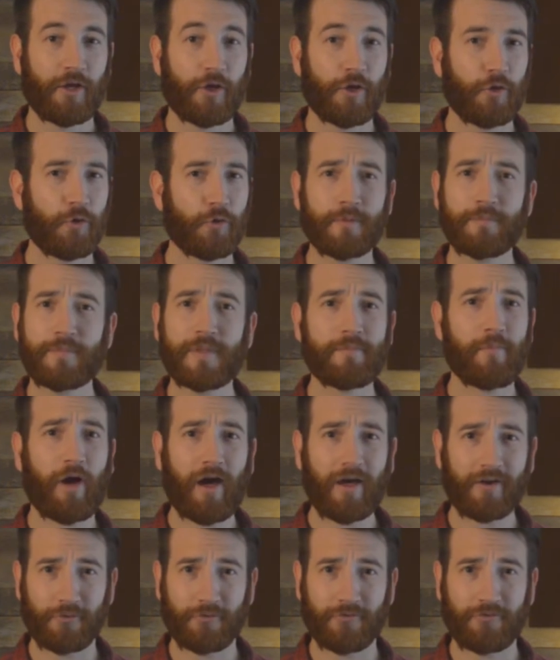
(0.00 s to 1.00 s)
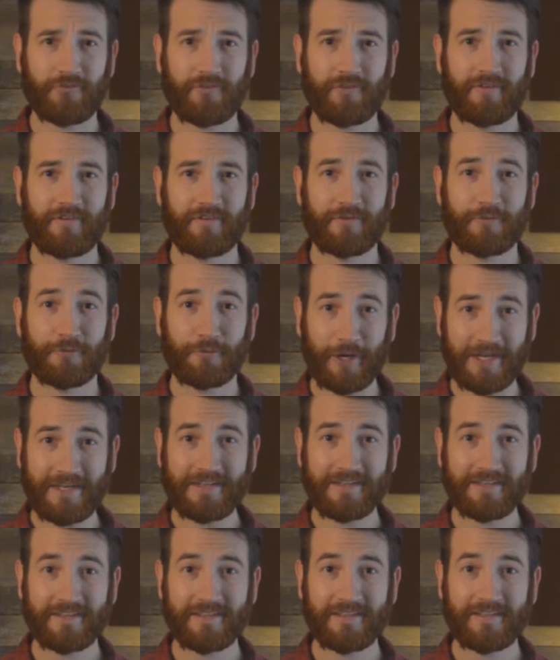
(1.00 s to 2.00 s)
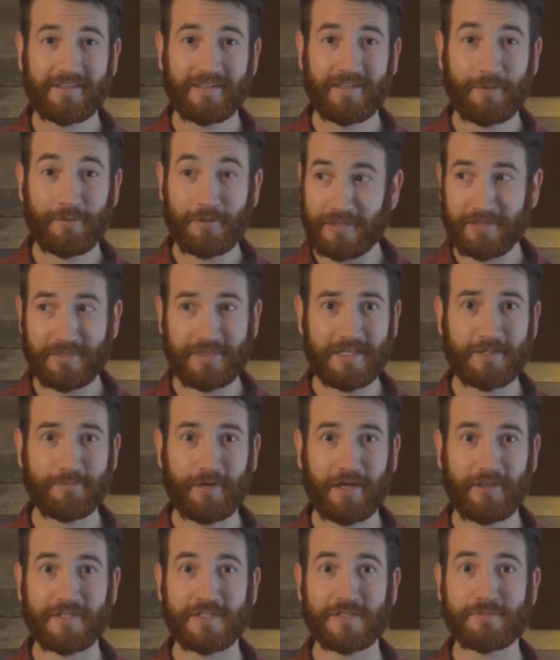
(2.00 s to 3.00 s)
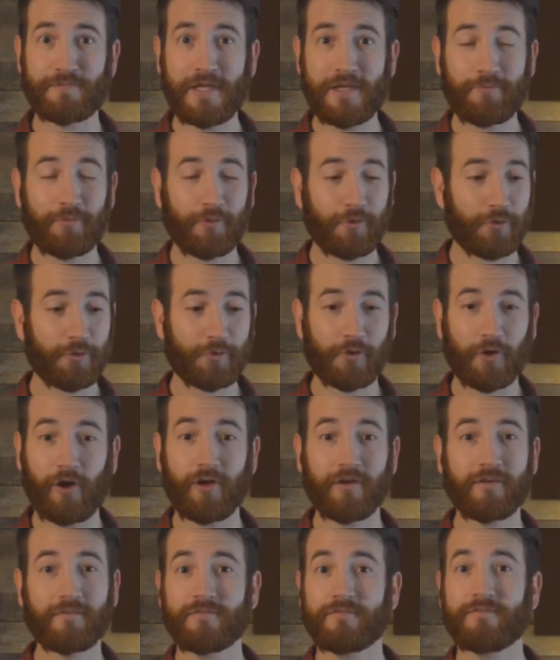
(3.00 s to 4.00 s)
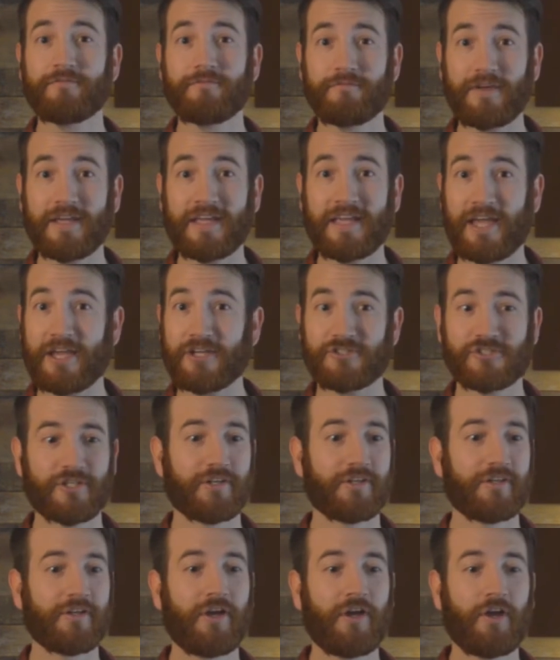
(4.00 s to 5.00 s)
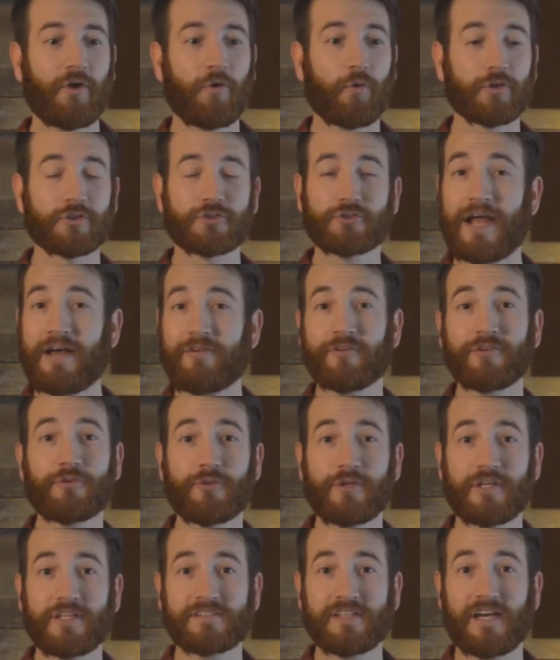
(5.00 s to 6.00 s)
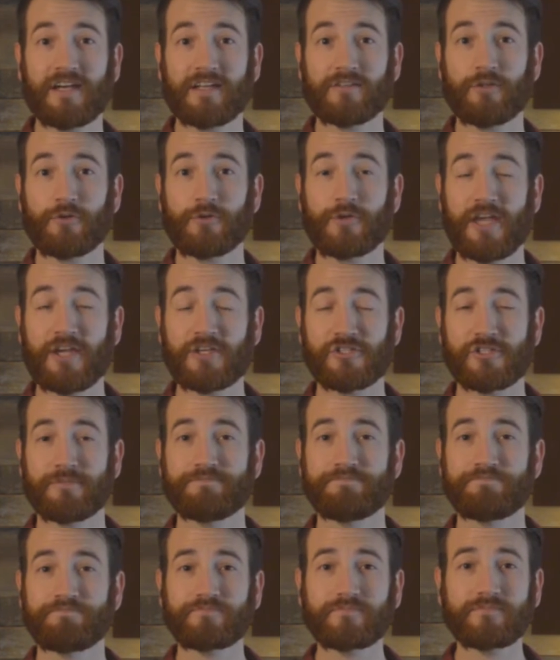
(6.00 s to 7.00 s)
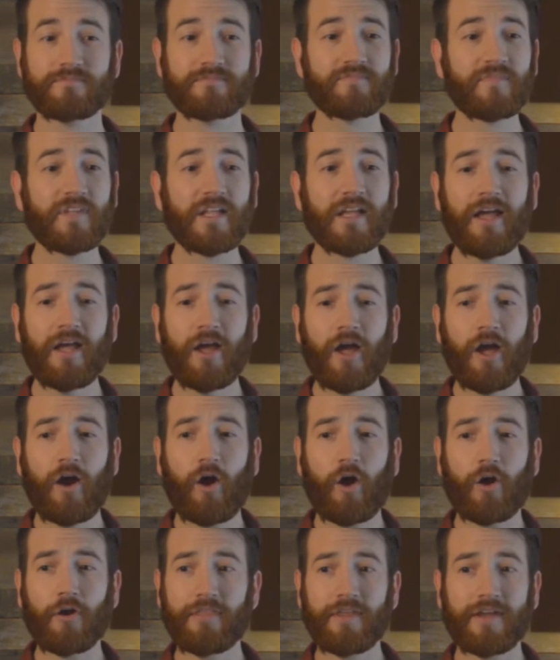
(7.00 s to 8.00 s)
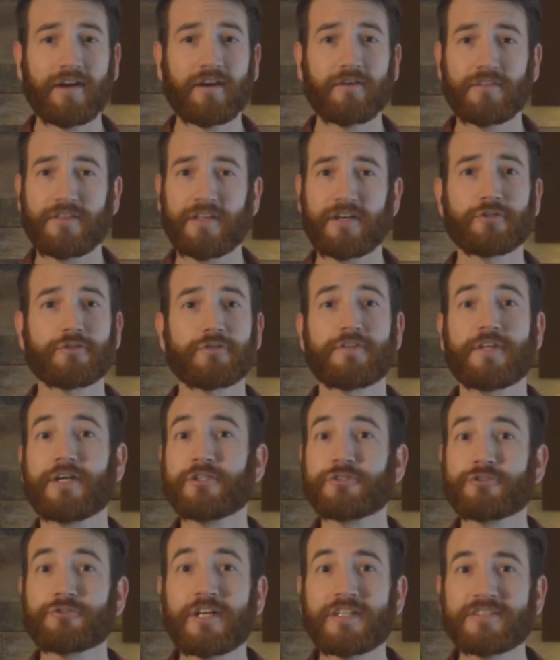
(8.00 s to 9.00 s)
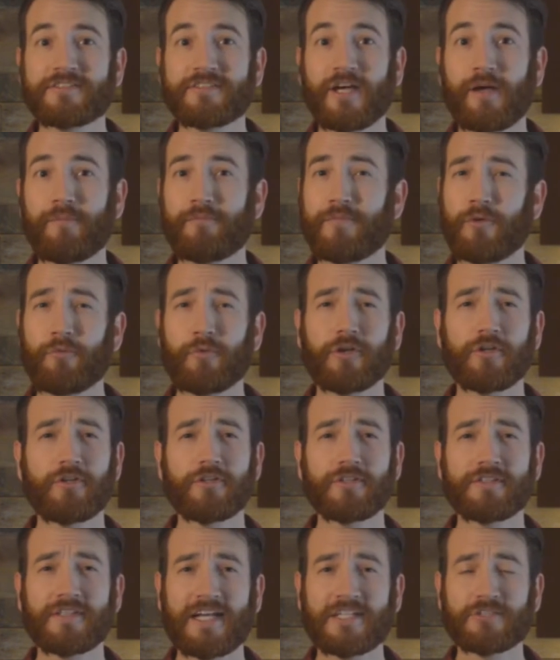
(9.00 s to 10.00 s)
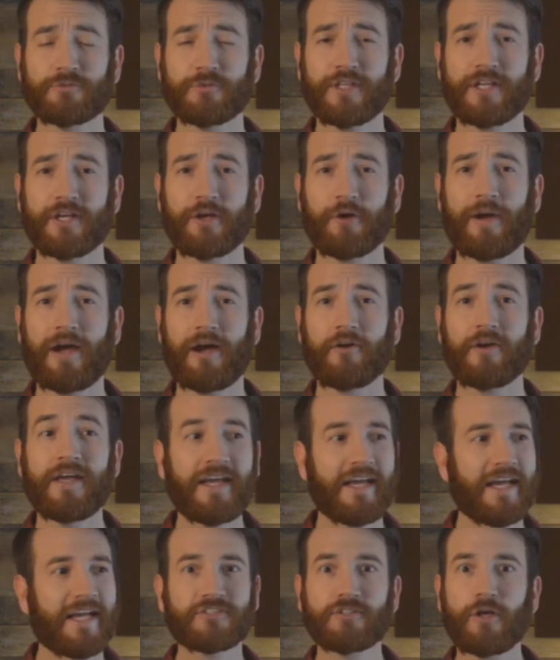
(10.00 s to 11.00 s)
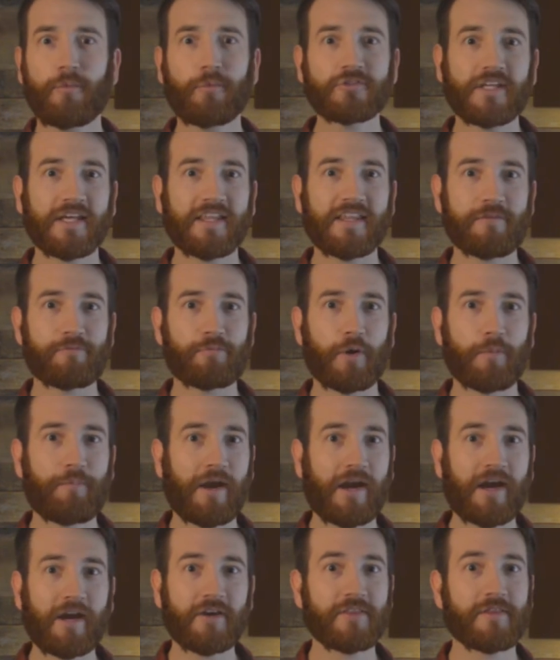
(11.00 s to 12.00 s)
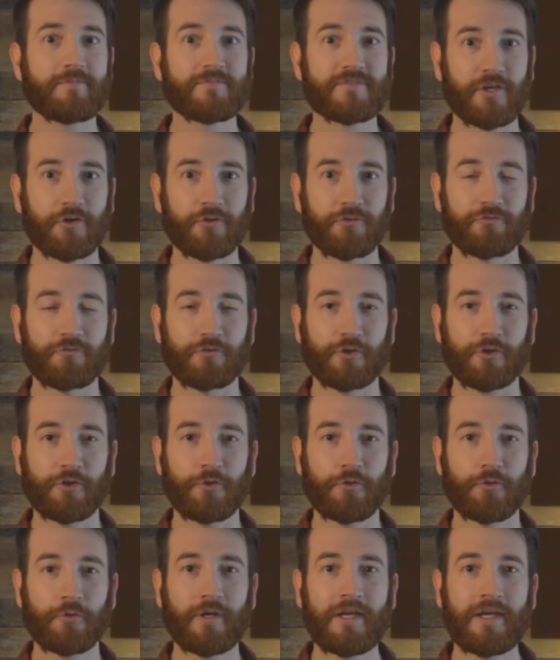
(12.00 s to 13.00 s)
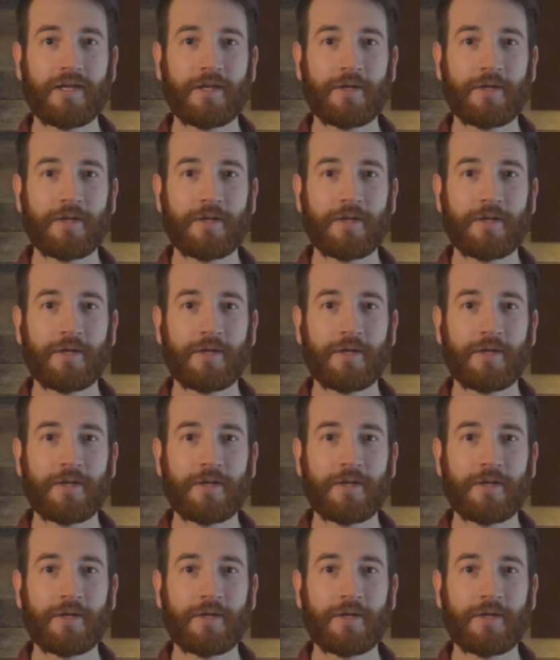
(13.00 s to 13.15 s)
who could be models, right? I mean, think about this. People who are on vacation or traveling to an exotic location are there, they're, they're dressed up, they want to look nice when they go out. It's almost like they prepared themselves for you